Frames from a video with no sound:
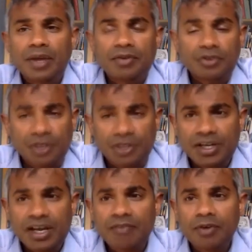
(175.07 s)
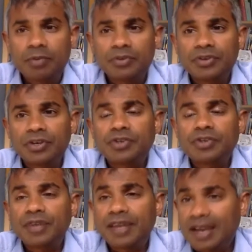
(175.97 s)
traditionally have open
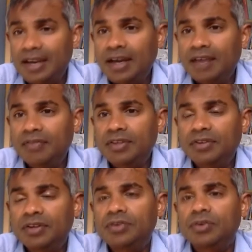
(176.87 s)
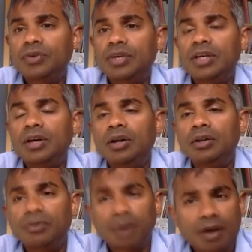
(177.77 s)
surgery. They can have this done through a
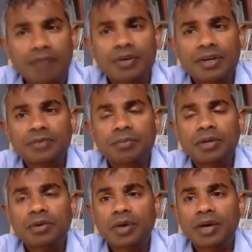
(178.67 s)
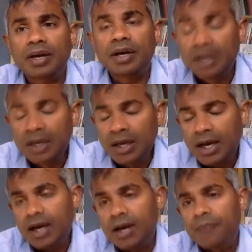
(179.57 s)
keyhole. The recovery is a bit quicker.
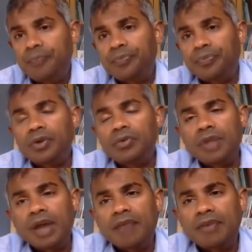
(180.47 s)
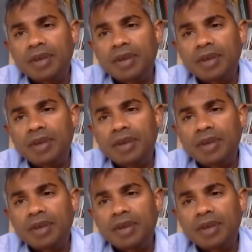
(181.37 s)
They have